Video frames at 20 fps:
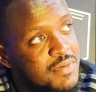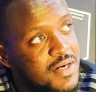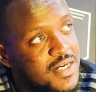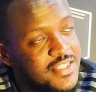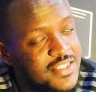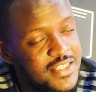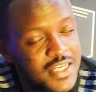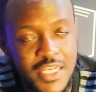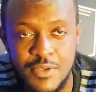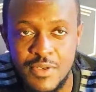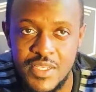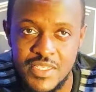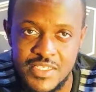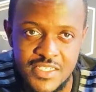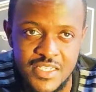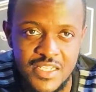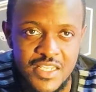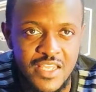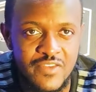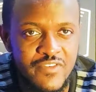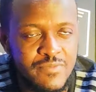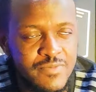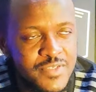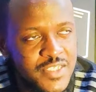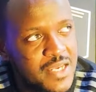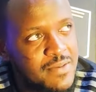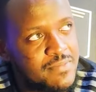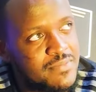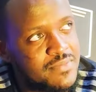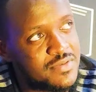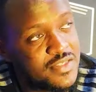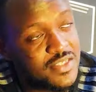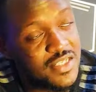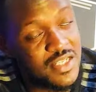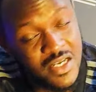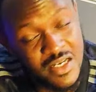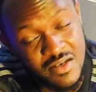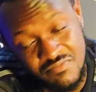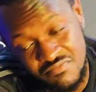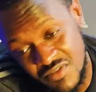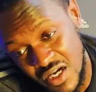But anyway, let's still give him time. Still